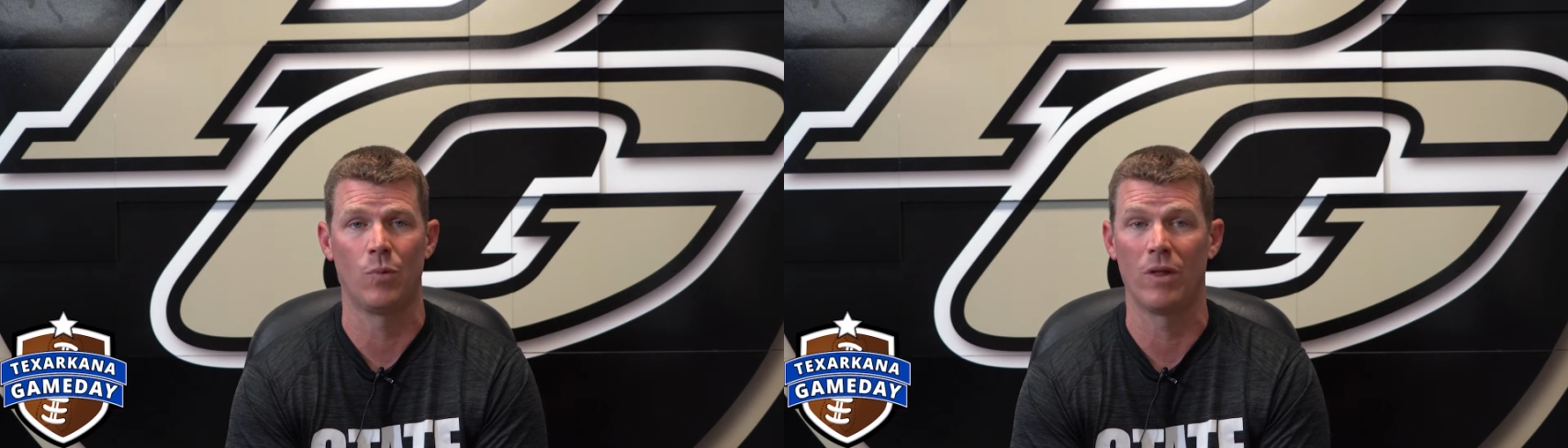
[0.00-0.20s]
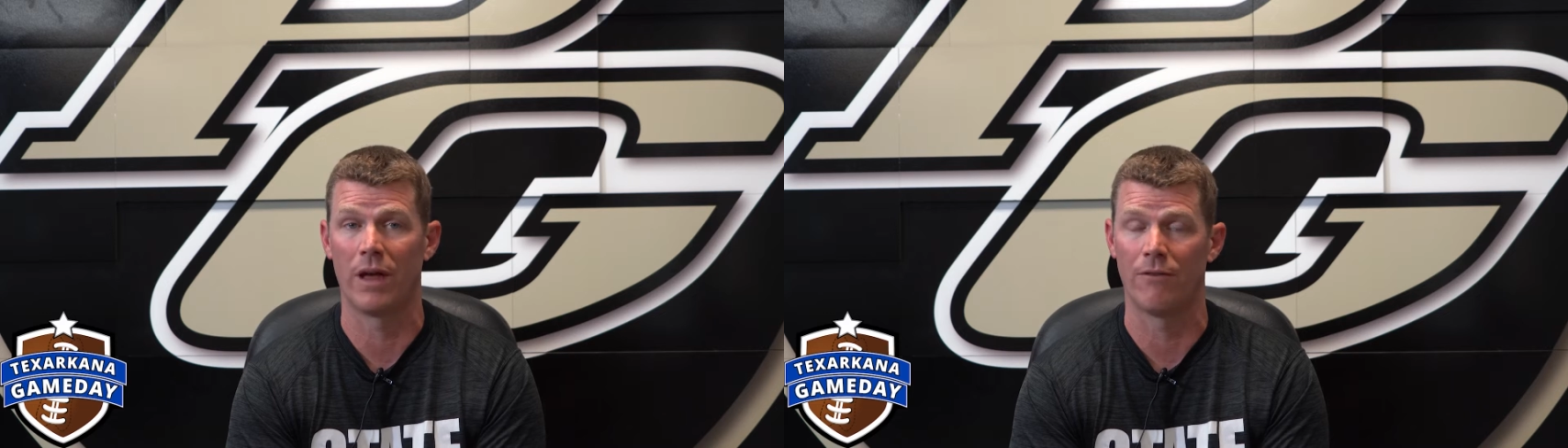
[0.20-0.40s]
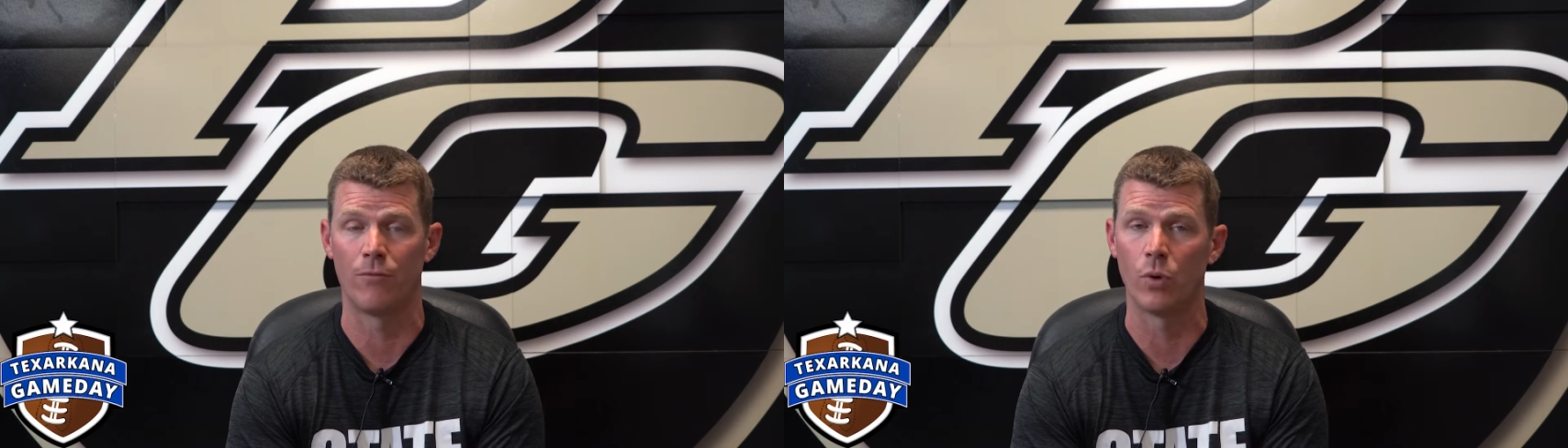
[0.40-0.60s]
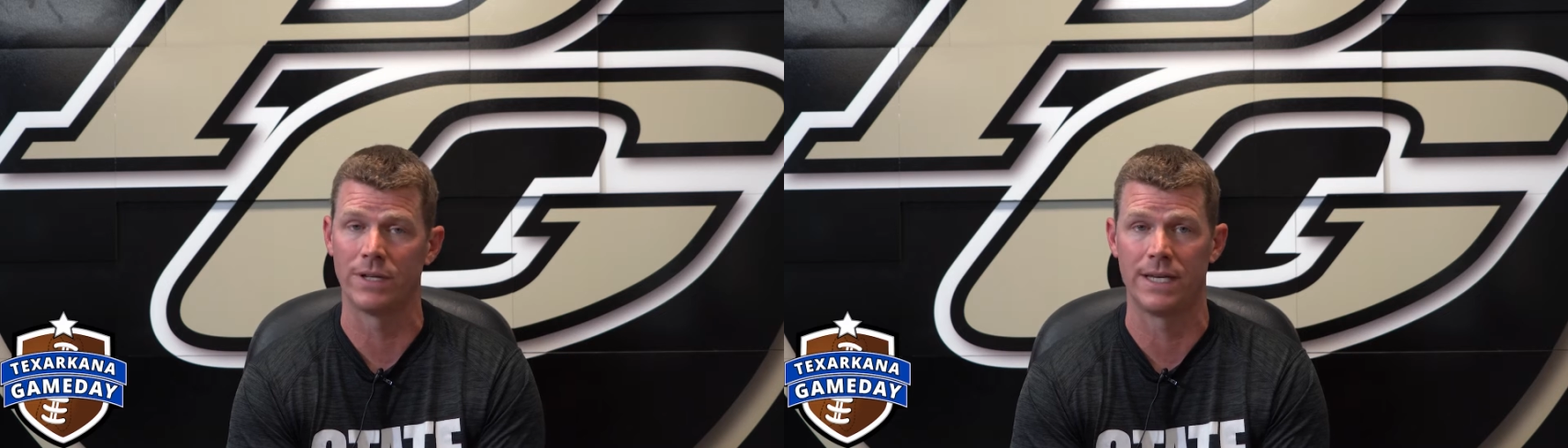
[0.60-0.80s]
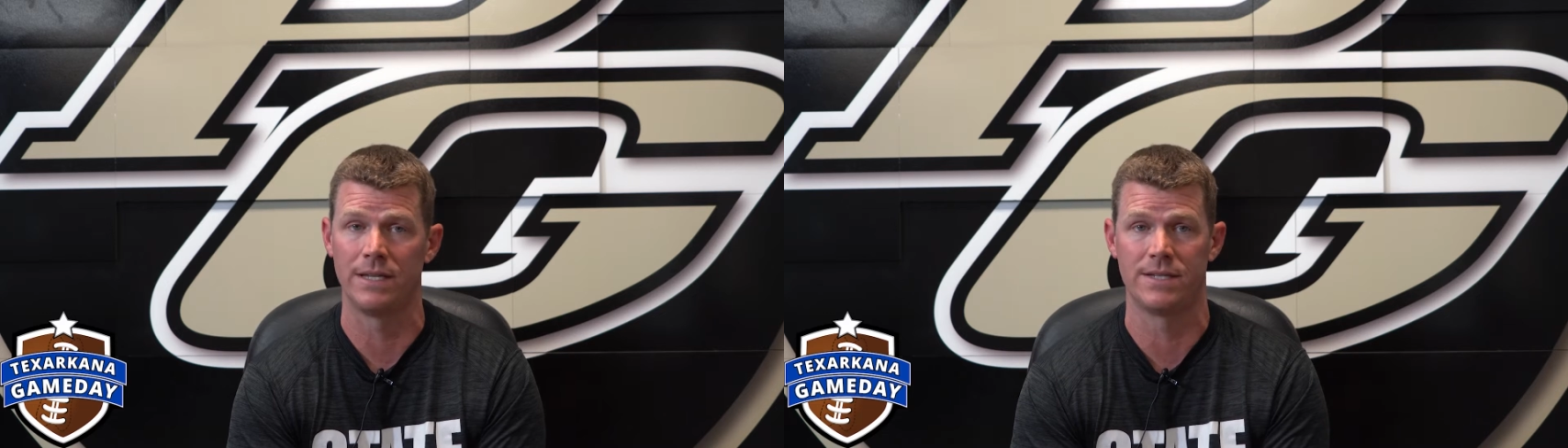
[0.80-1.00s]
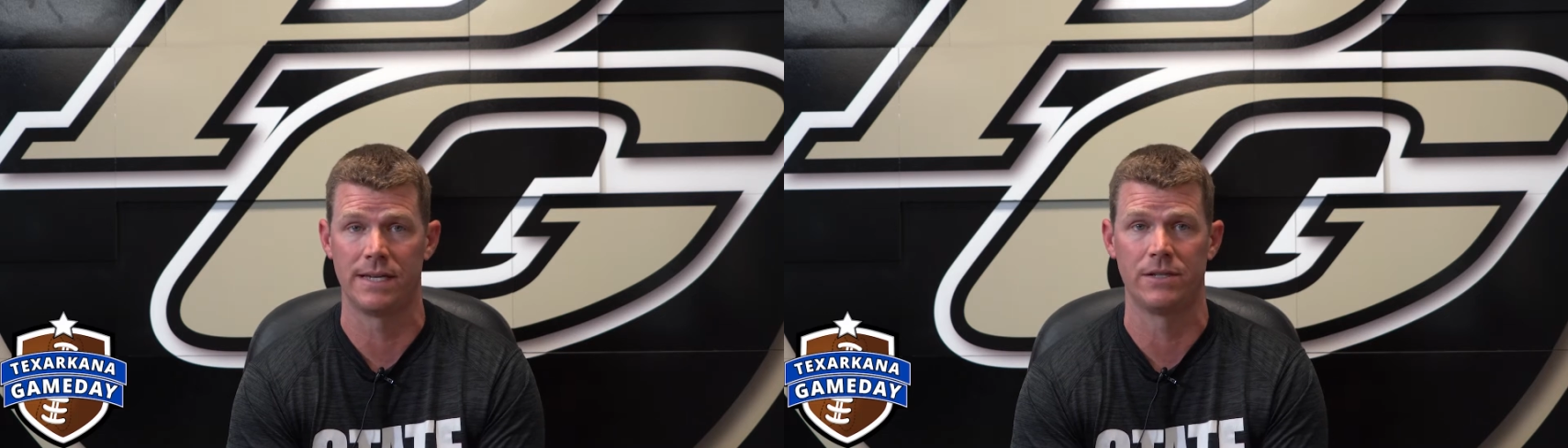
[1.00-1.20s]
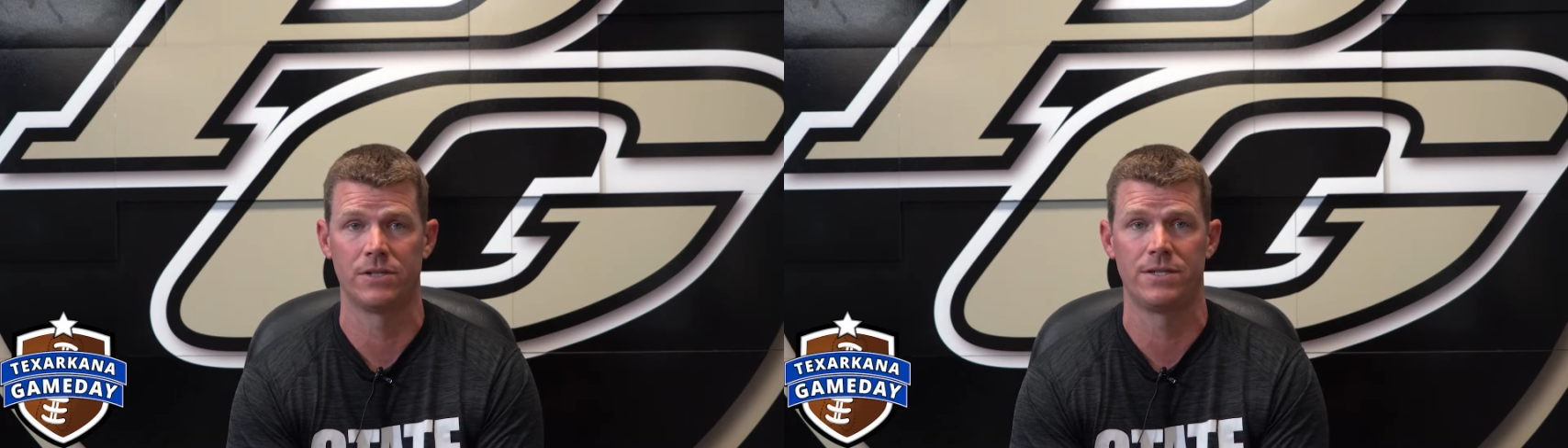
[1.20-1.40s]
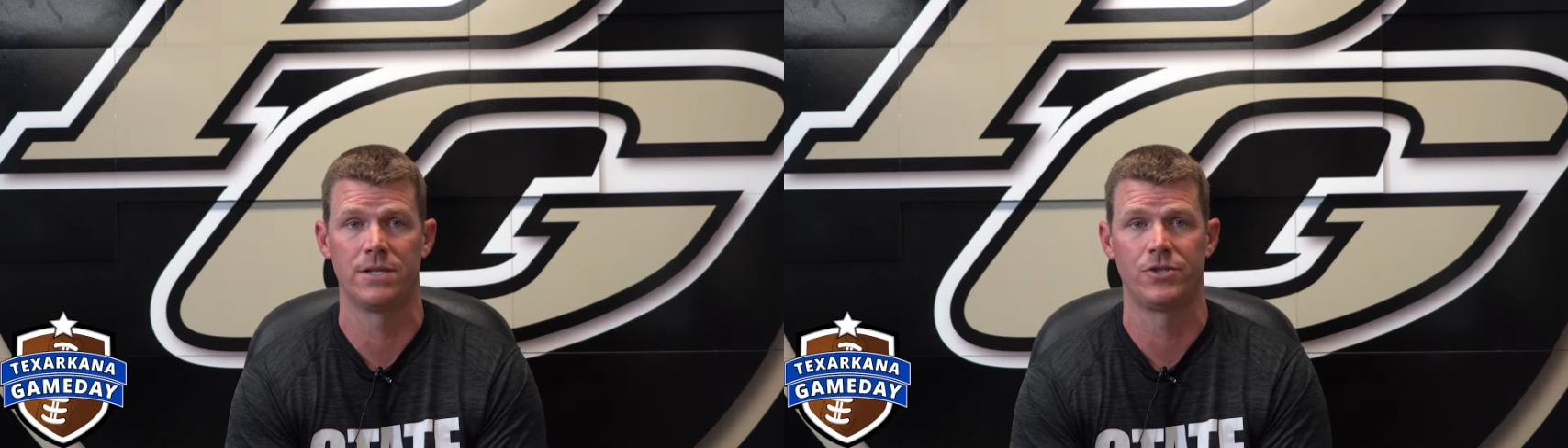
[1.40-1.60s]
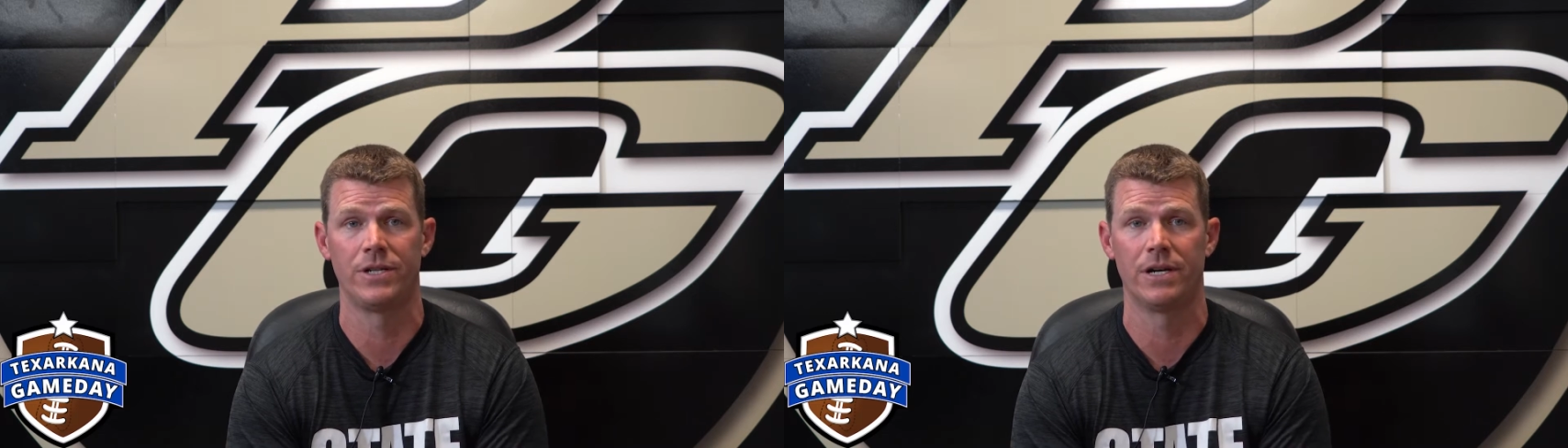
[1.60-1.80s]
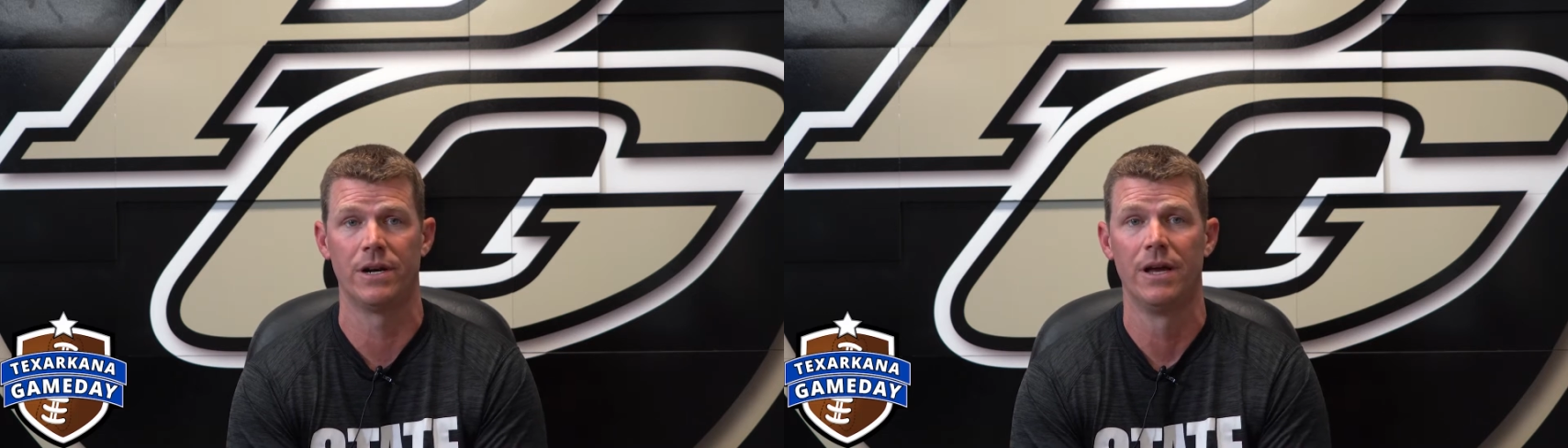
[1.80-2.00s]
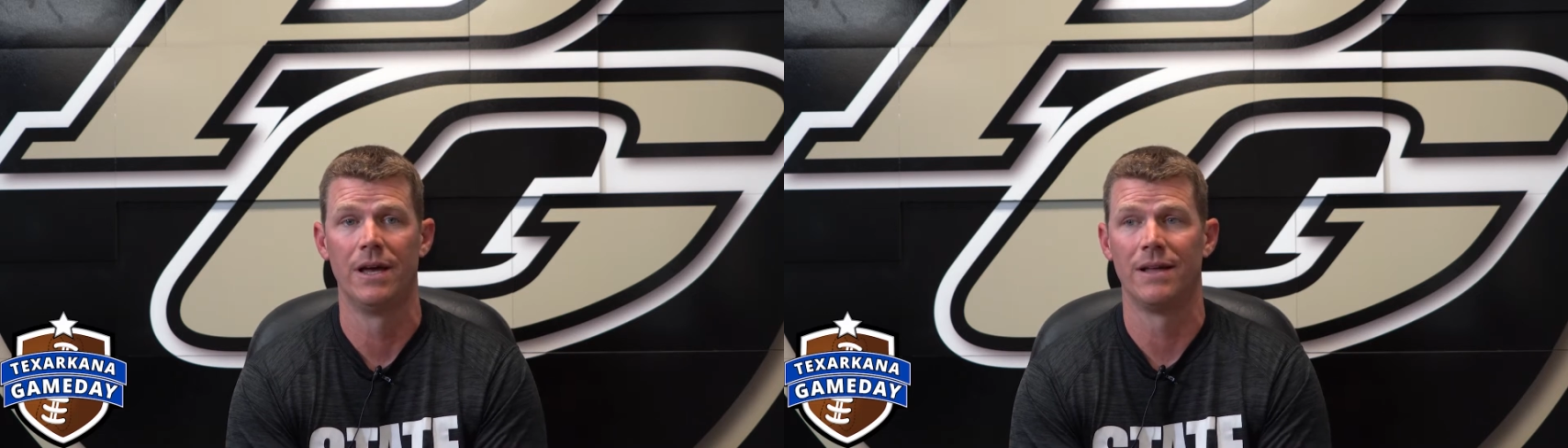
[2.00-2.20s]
We only have 14 seniors this year.